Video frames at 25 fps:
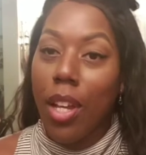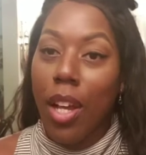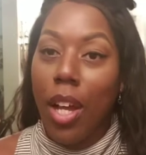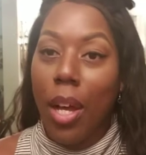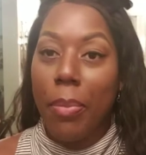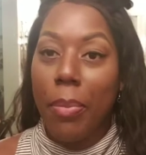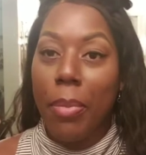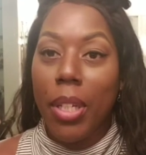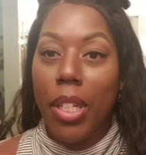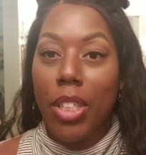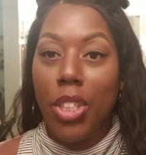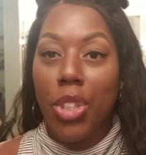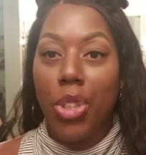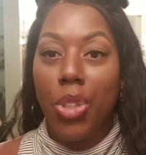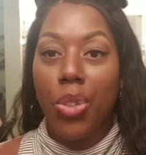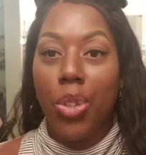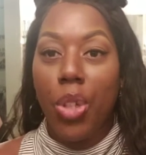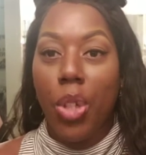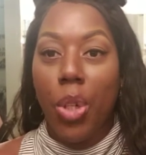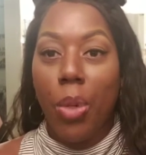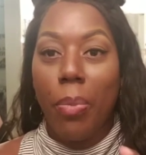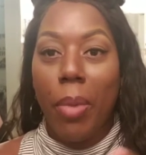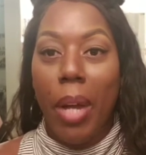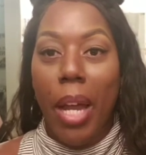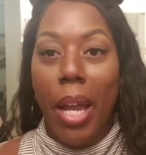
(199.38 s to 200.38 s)
I'm going to let you
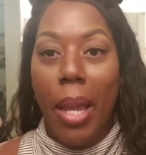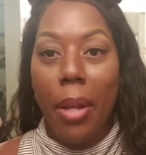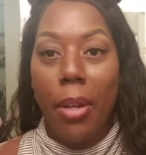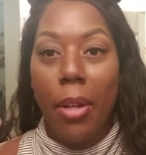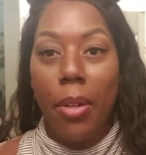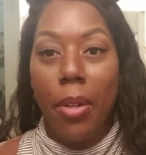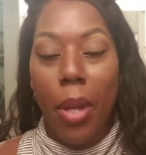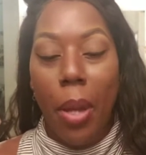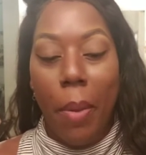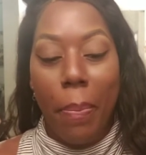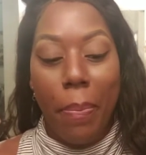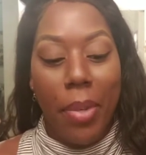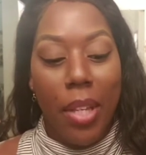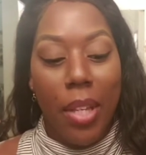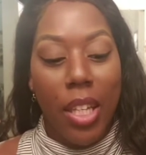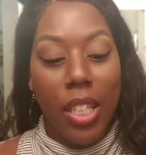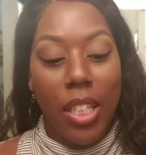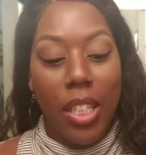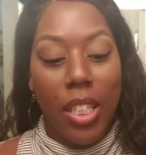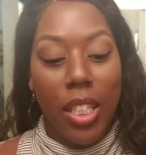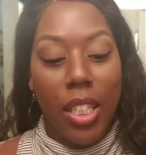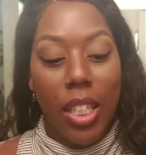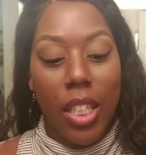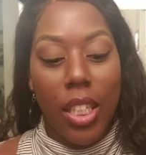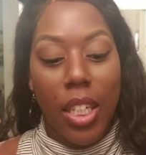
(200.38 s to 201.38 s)
know my
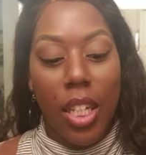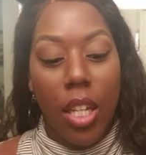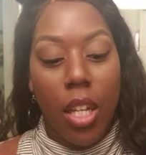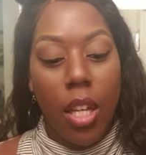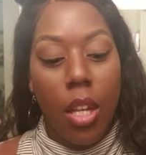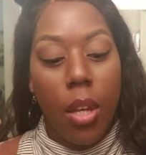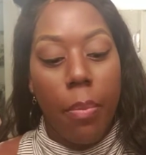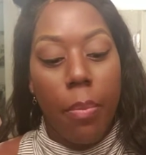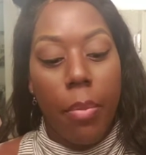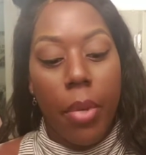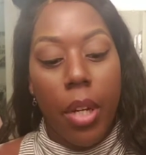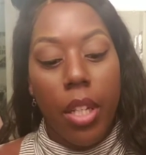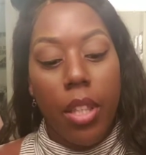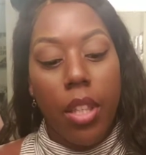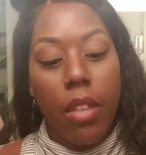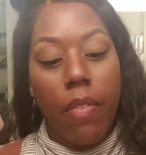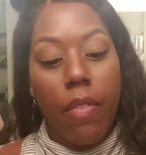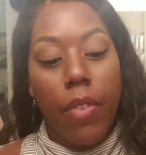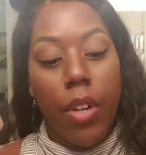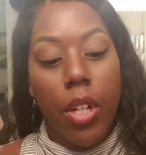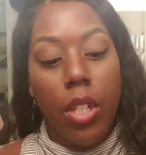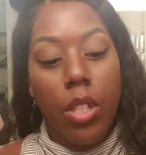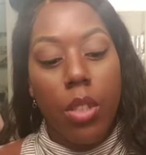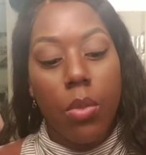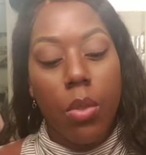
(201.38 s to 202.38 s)
opinion, but the
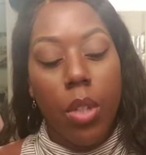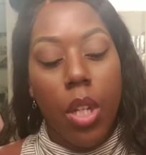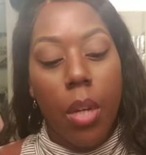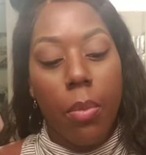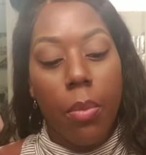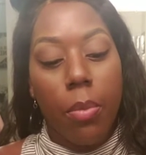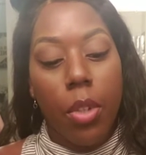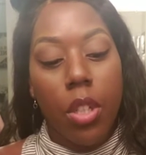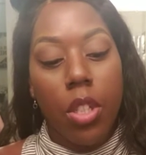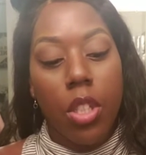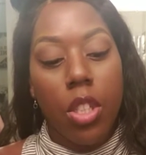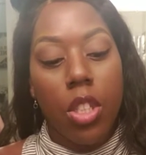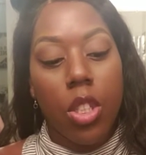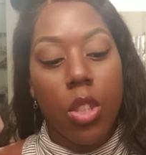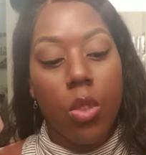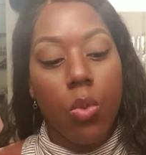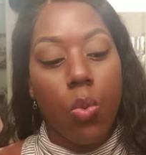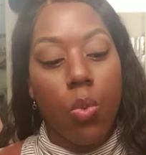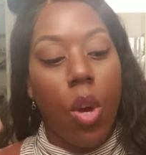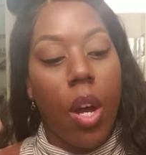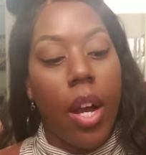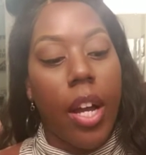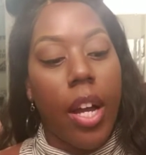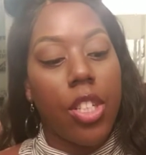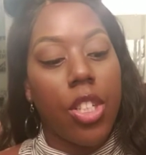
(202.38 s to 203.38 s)
first one I'm going to
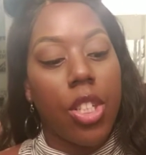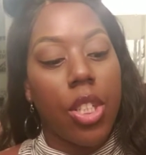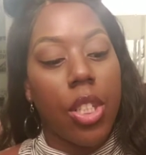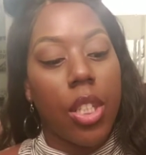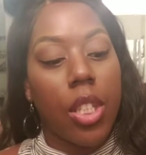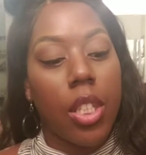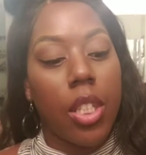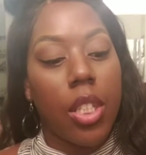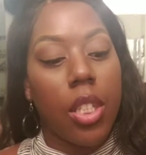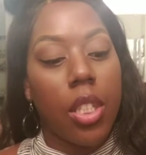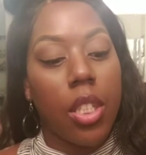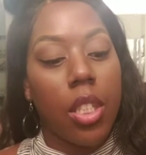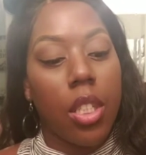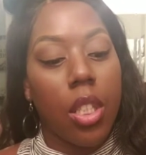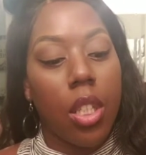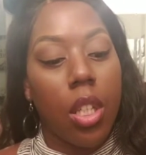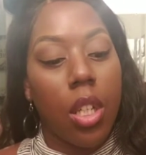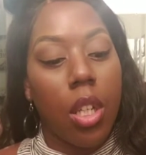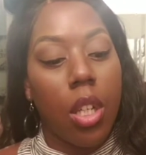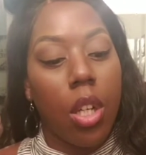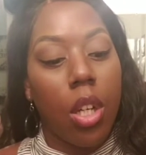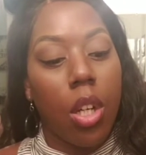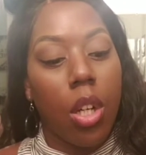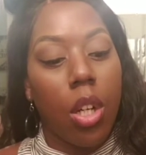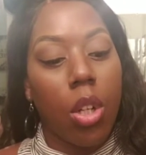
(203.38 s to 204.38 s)
swatch is
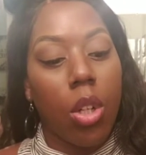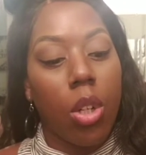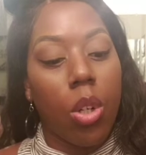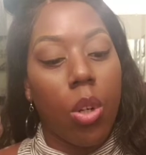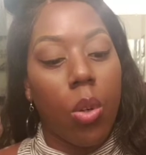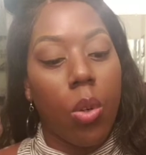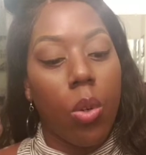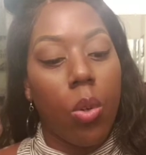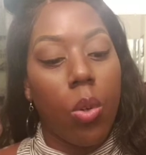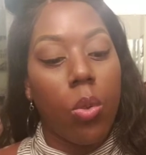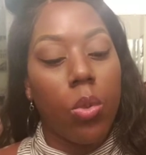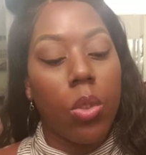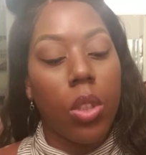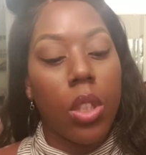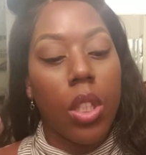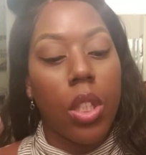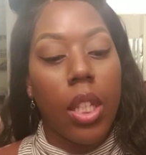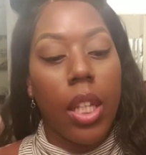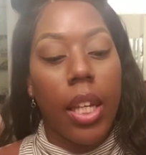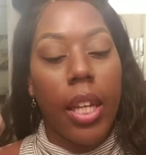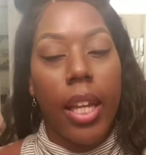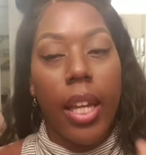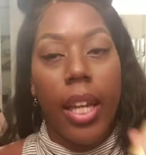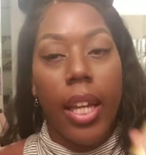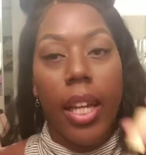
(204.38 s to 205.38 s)
Gold
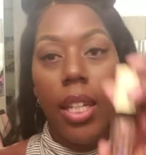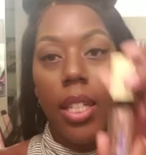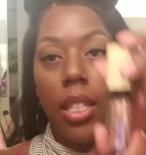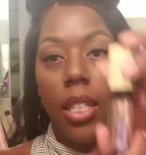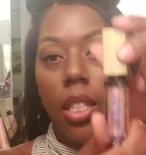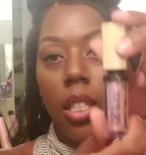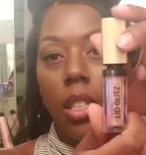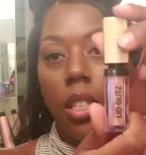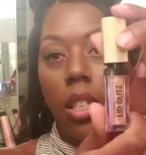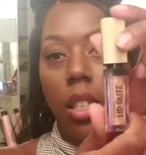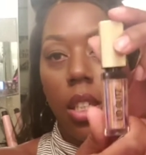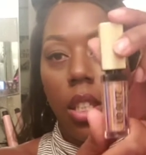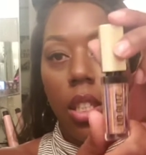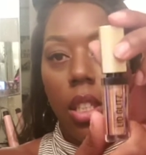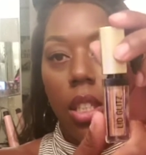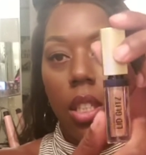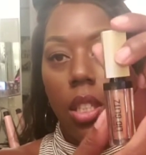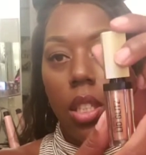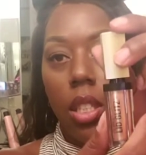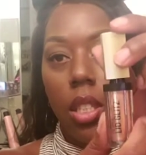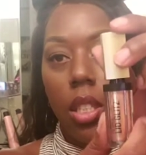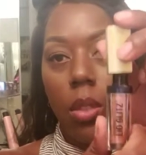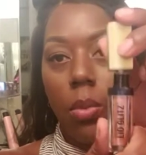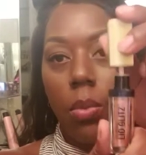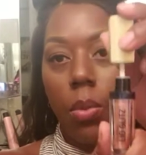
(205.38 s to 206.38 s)
Glaze, and
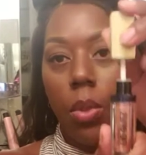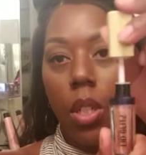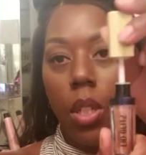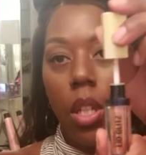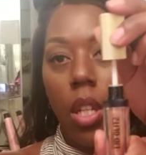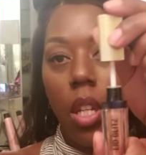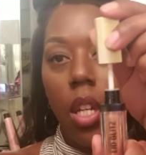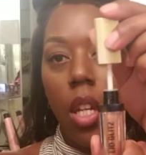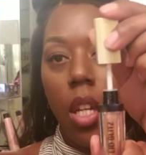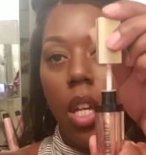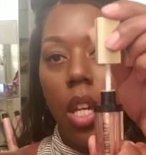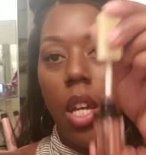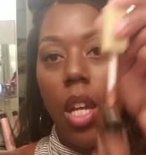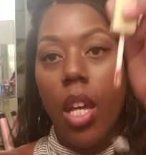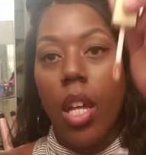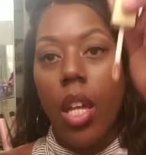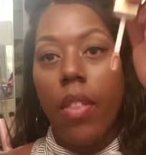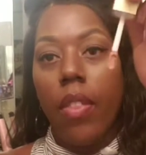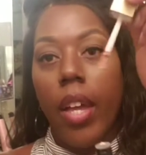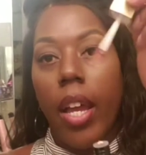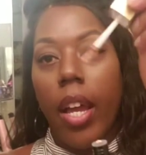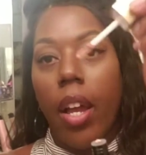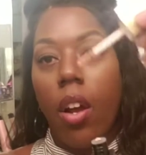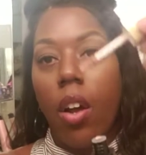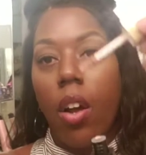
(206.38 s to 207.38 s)
it's this one.
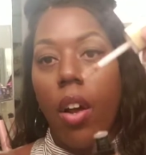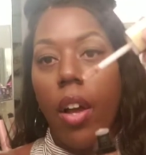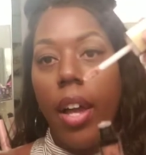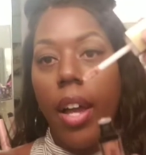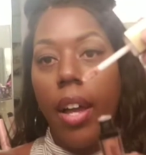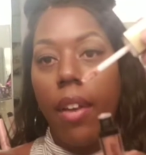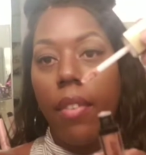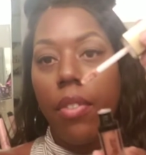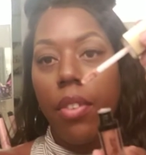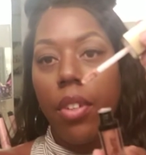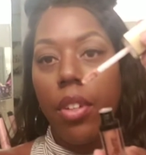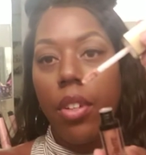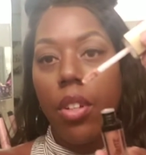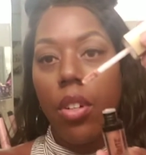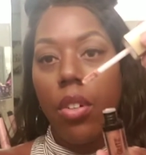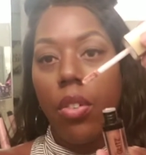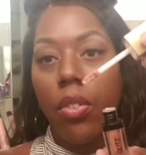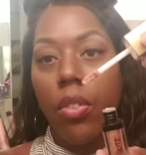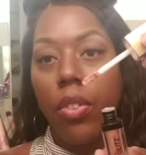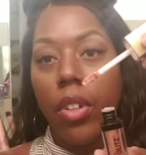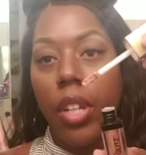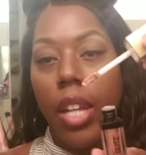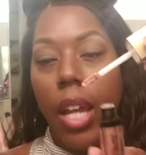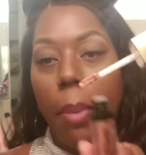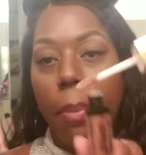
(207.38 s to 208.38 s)
And they all have the
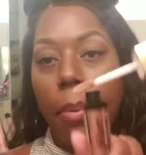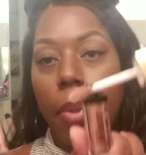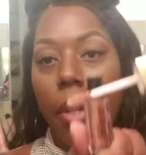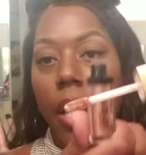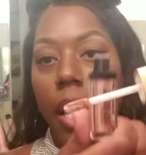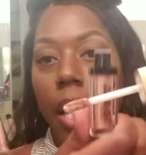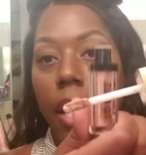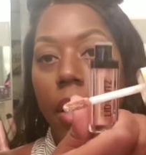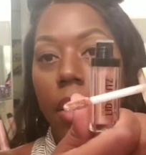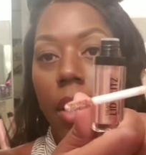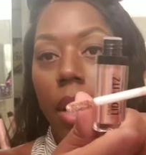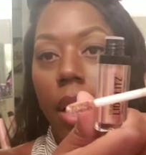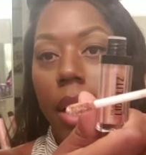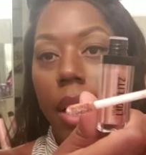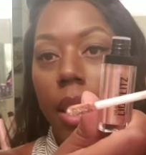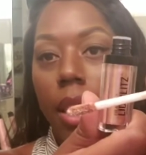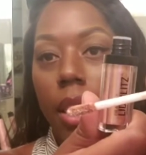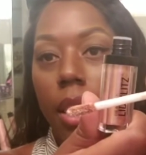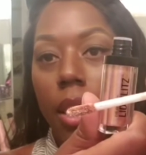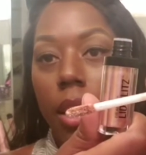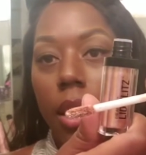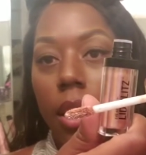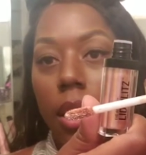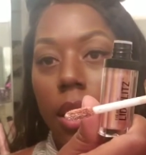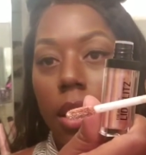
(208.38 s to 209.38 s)
doe foot applicator
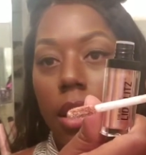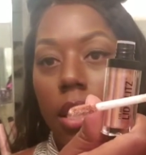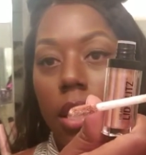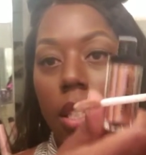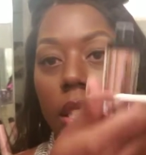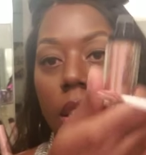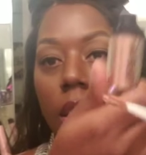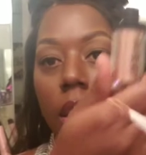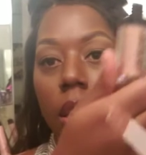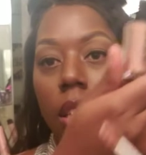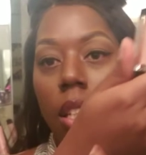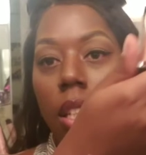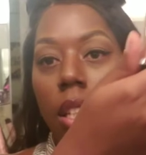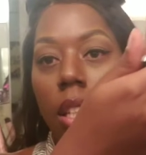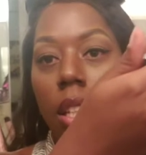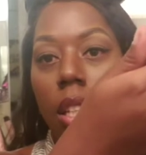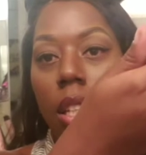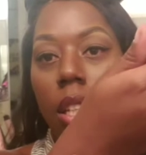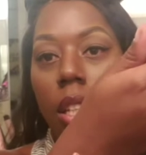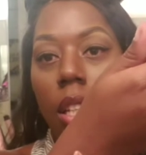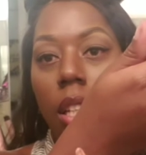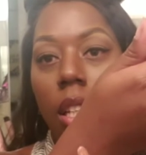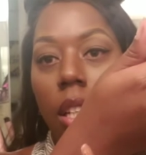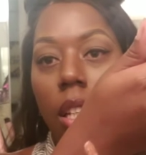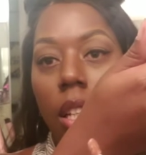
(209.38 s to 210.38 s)
like this.
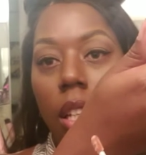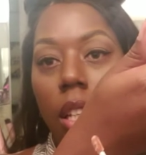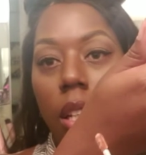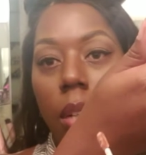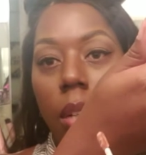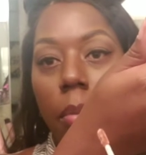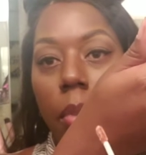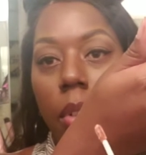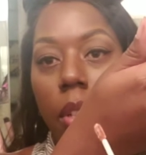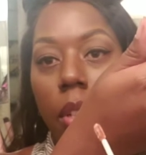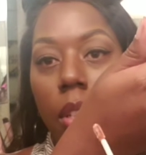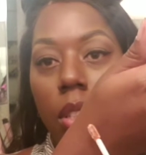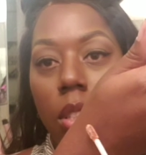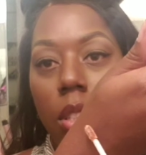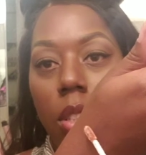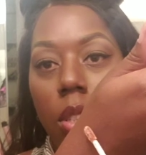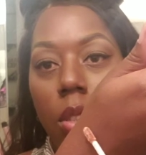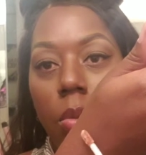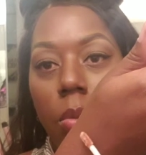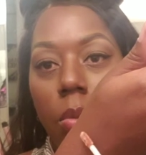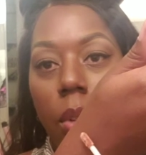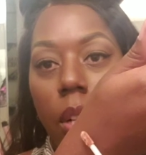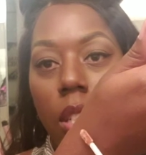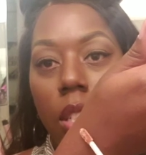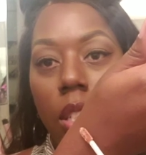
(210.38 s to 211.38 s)
And I'm going to
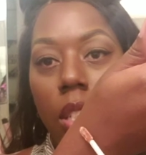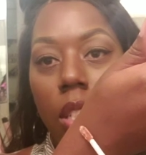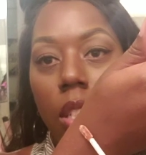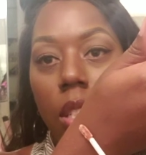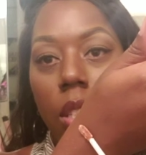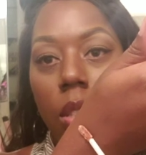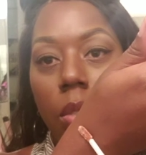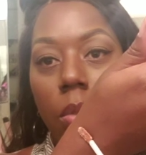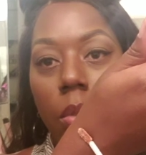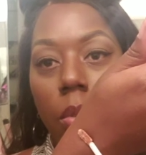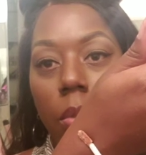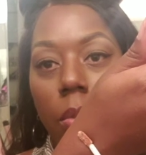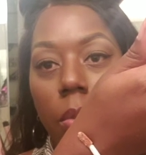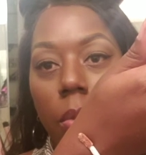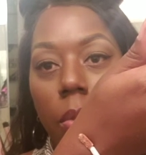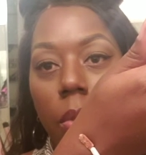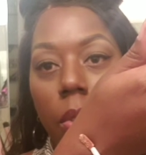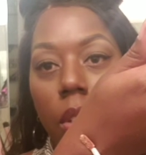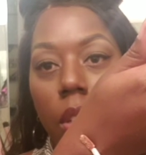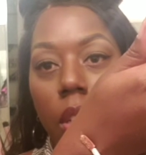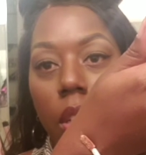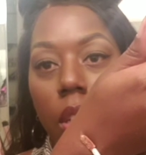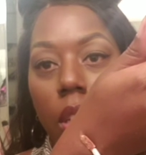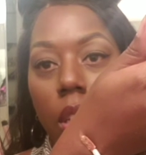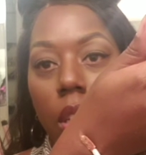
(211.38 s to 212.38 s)
swatch this
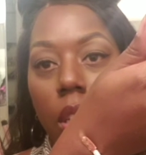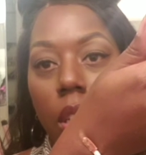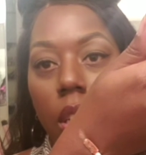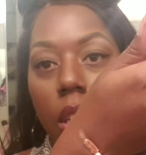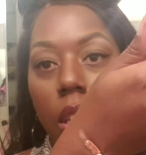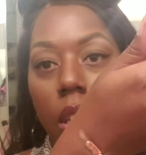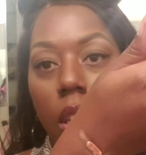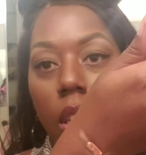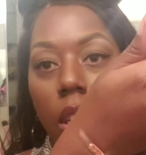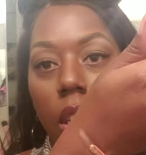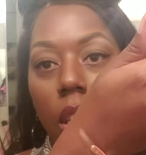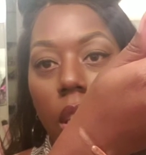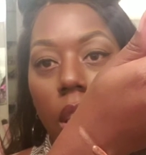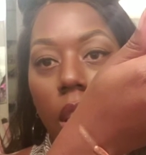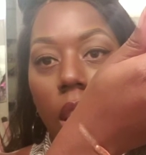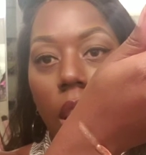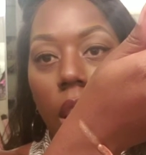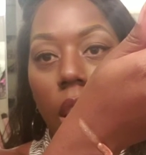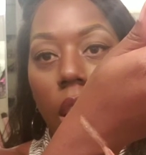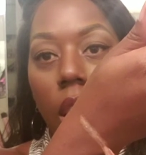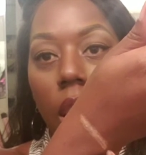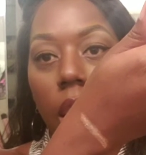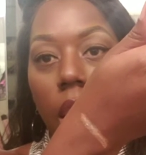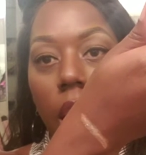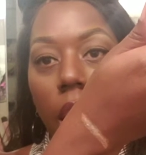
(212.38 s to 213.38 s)
one right
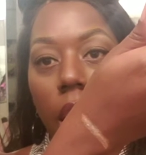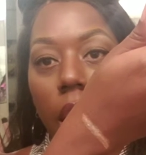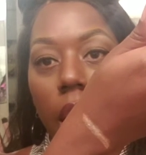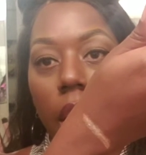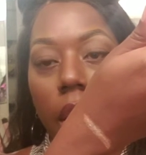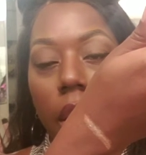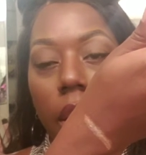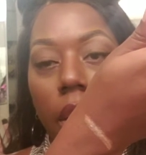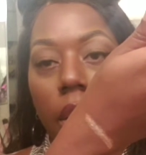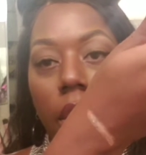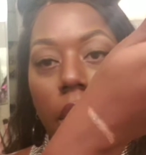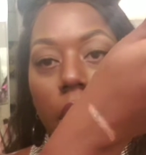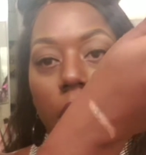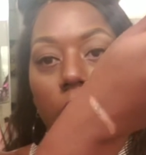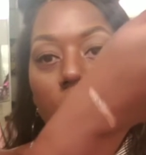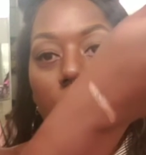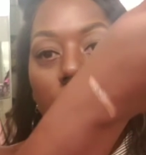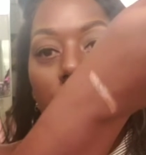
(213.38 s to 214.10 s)
there.